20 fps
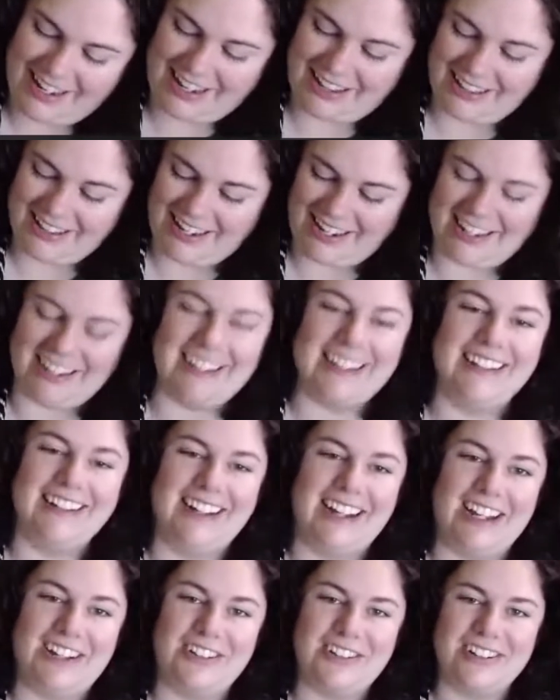in like
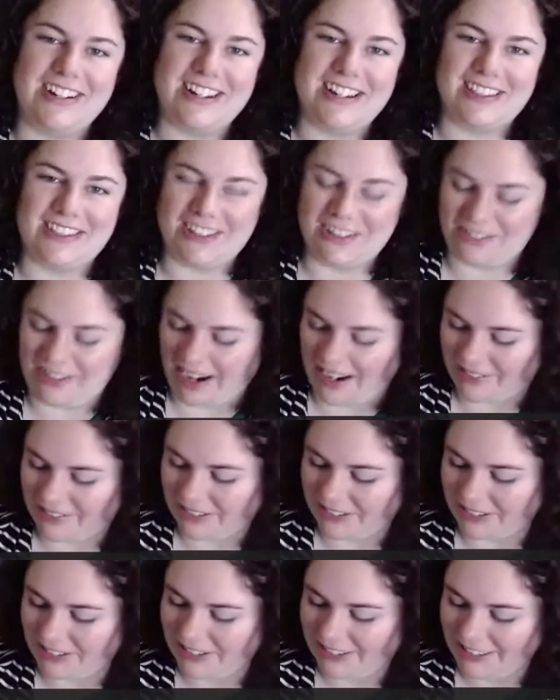underneath the
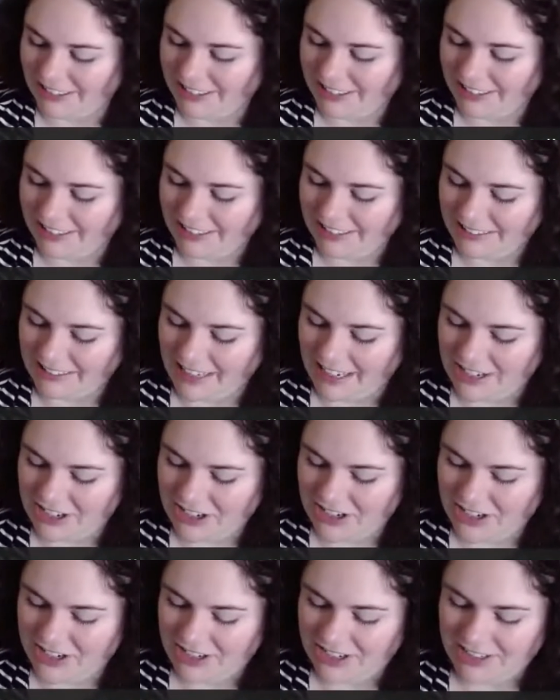gravel
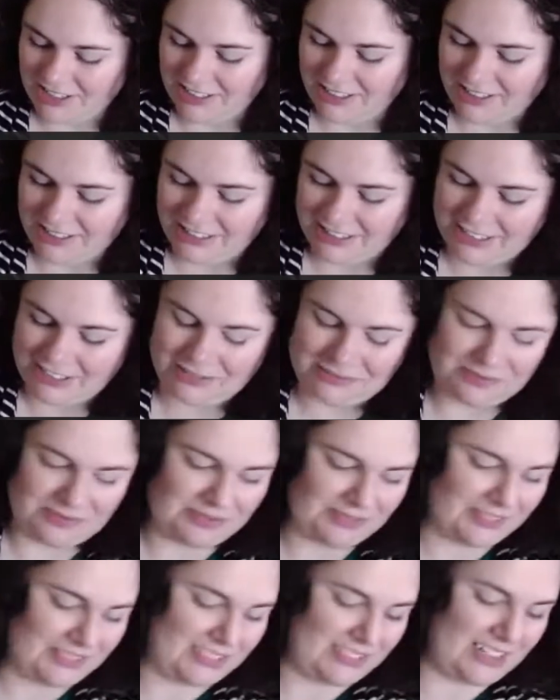last year
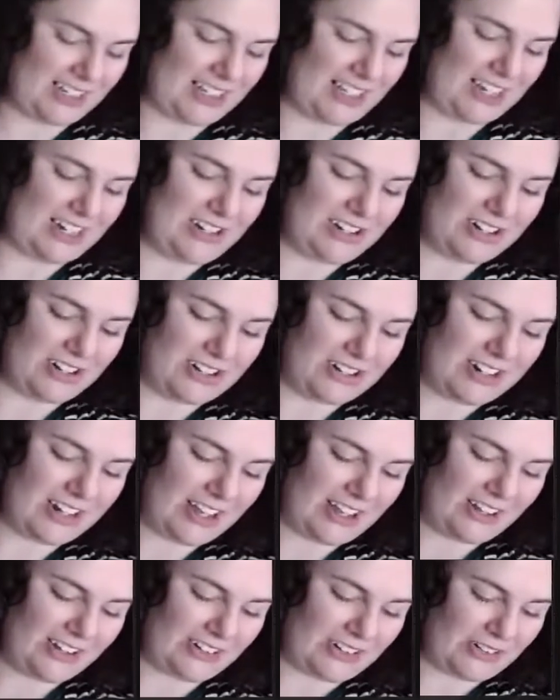they turned
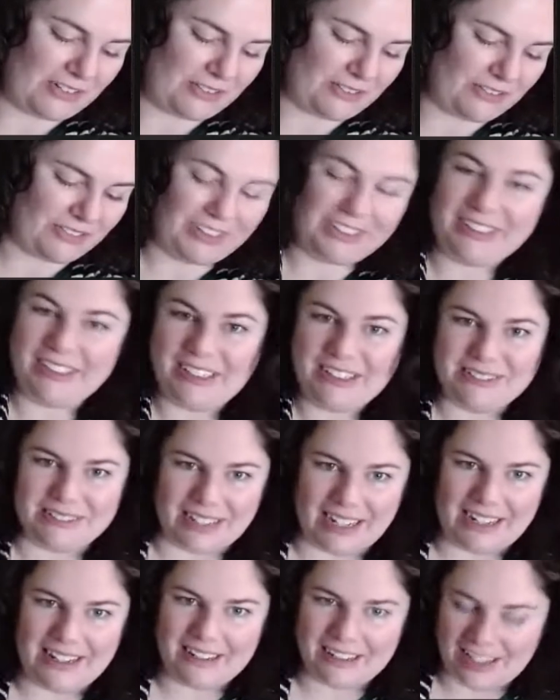out really
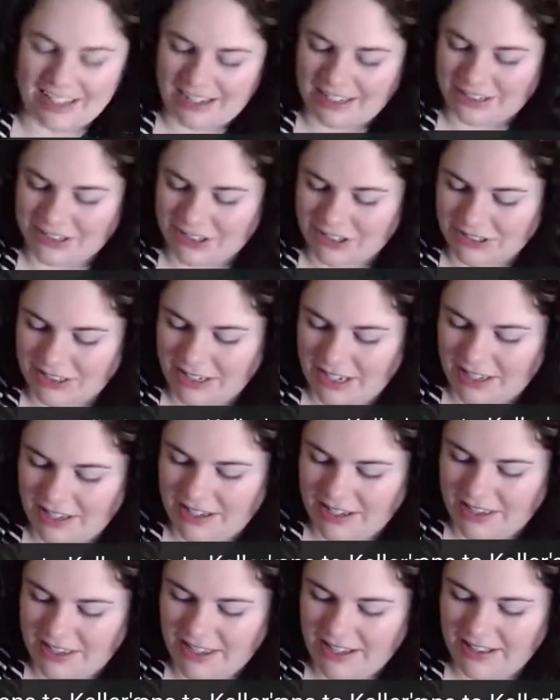well actually i
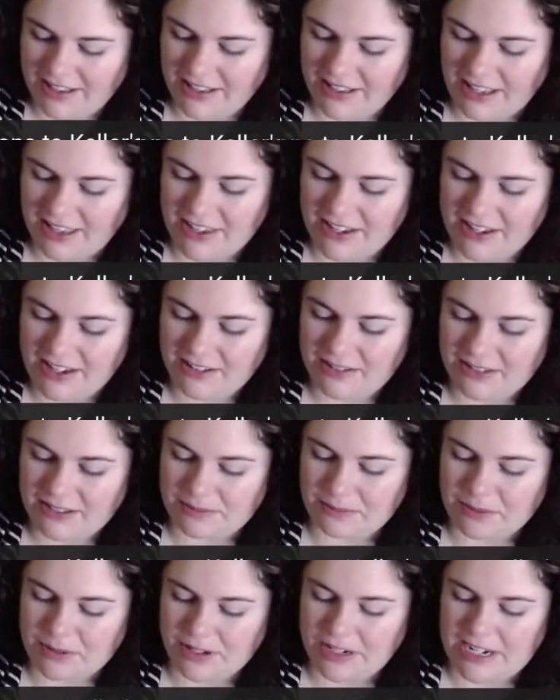think they i think it's
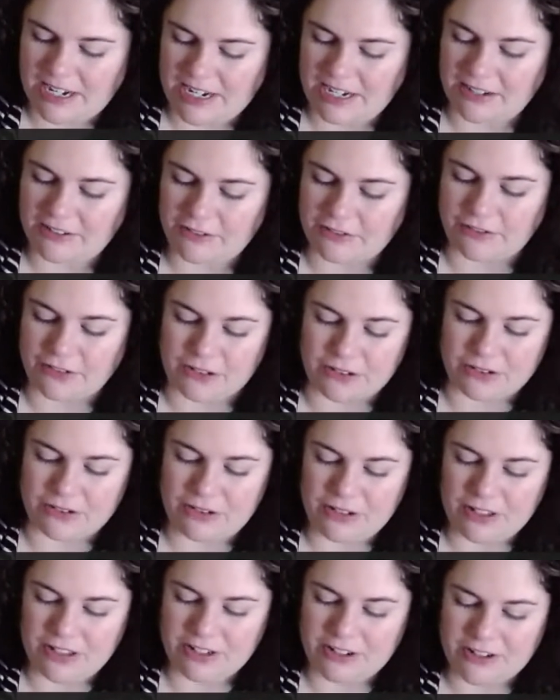pretty
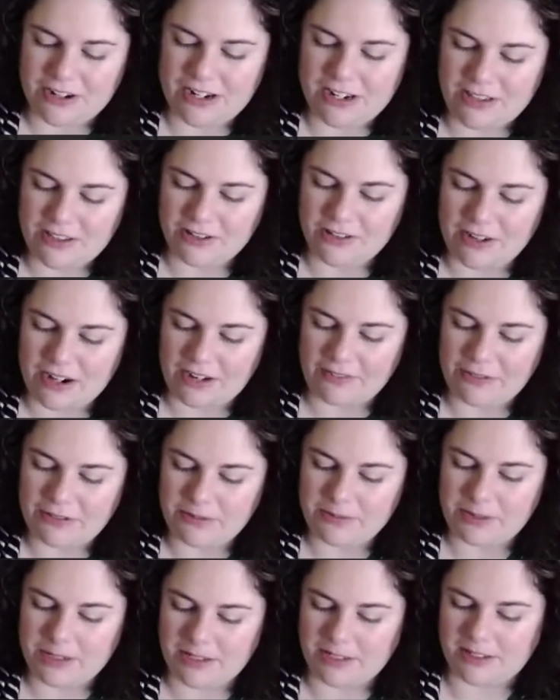fertile underneath the gravel
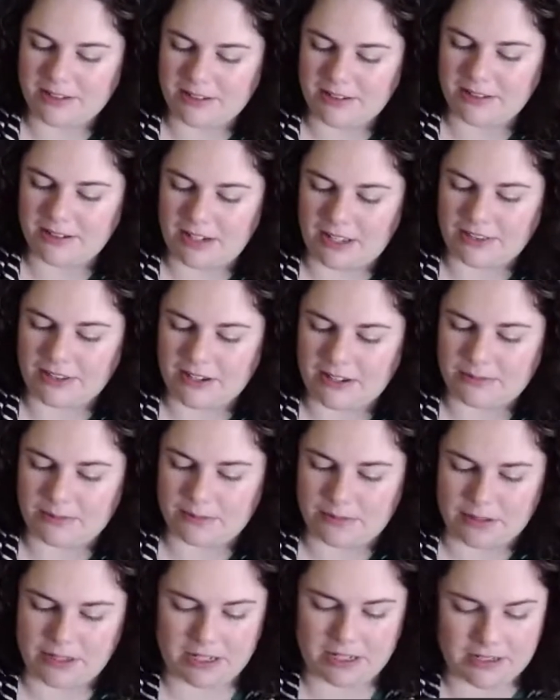because nothing's been
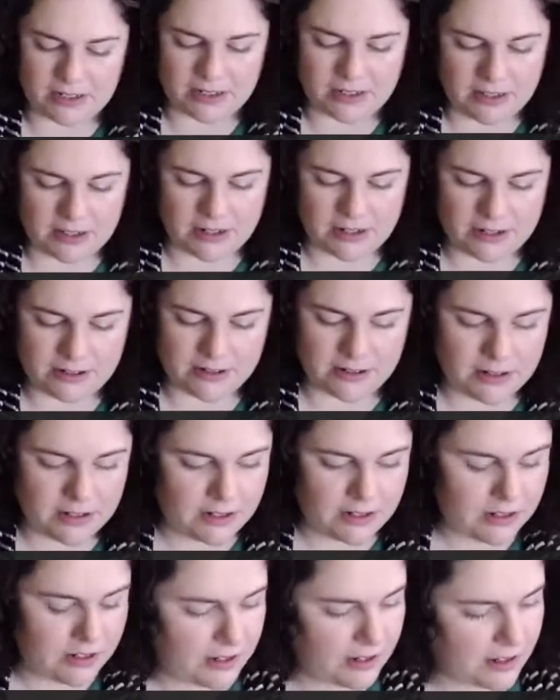planted there
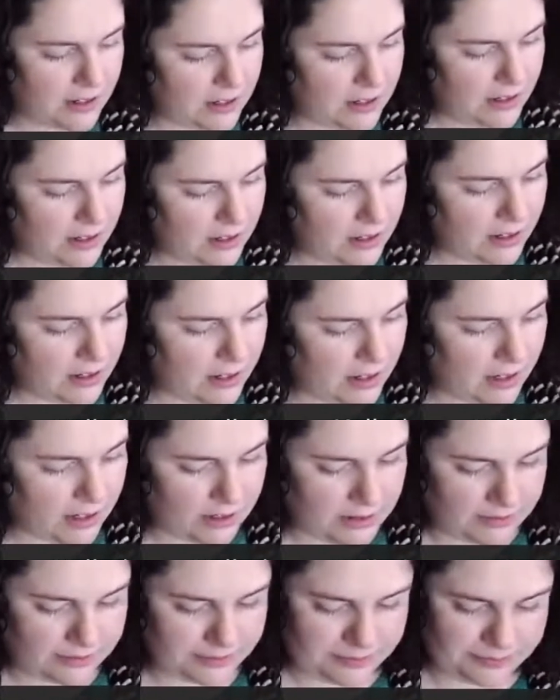
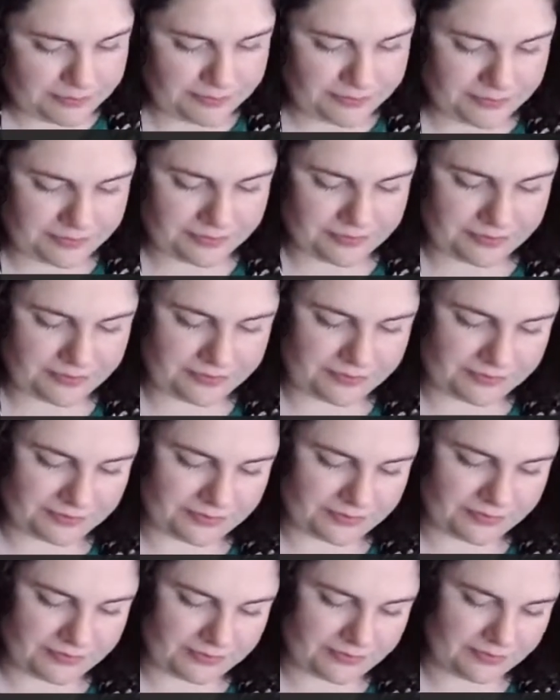um,
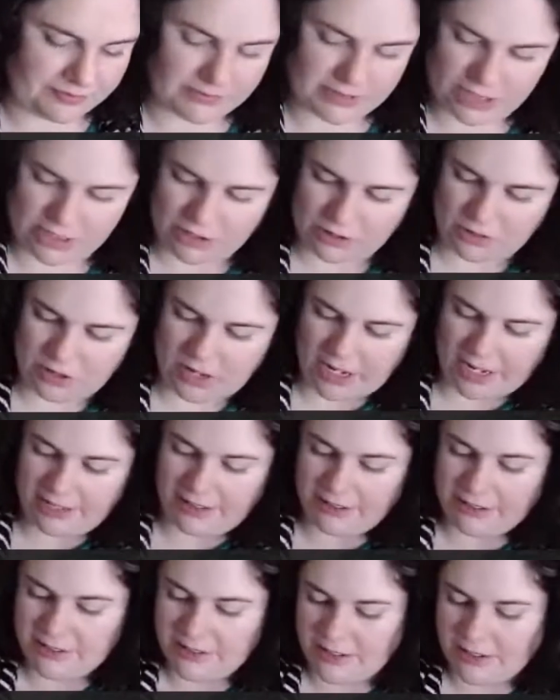in a
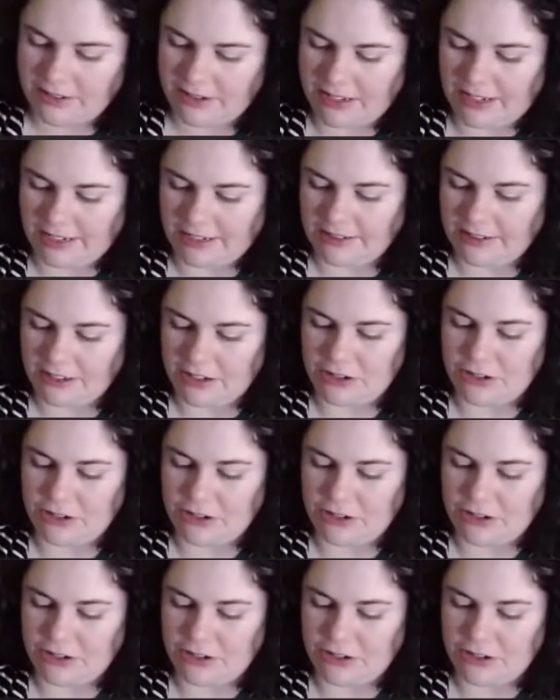while so like the